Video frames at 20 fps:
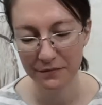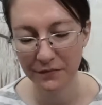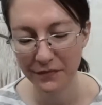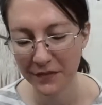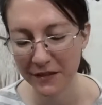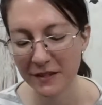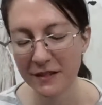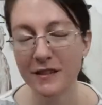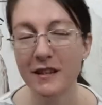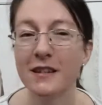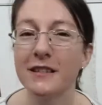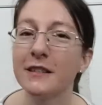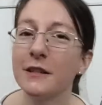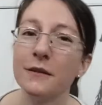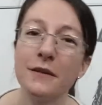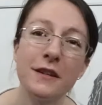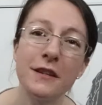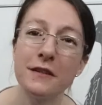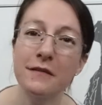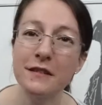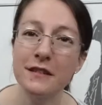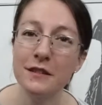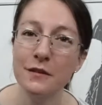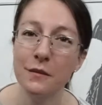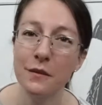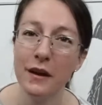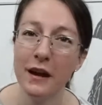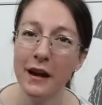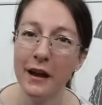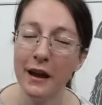This is also another reason
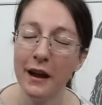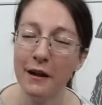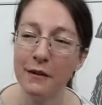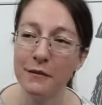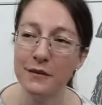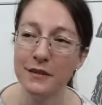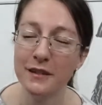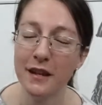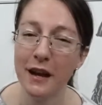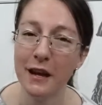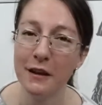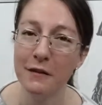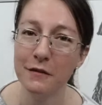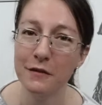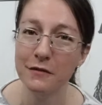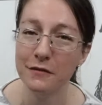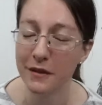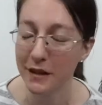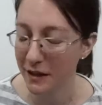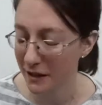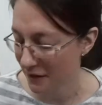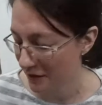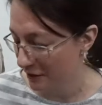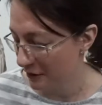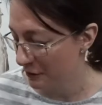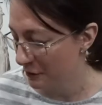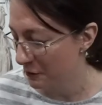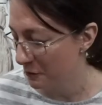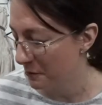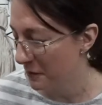why I was kind of afraid
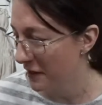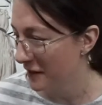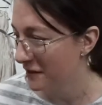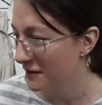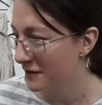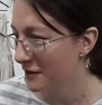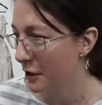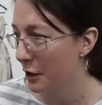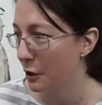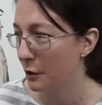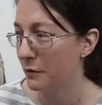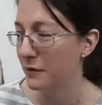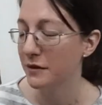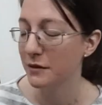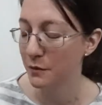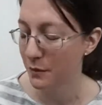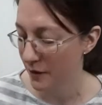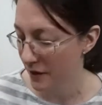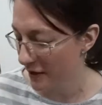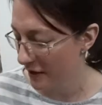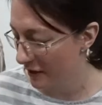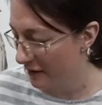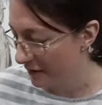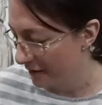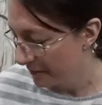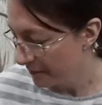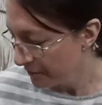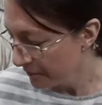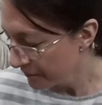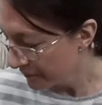to make this coat, was
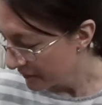one,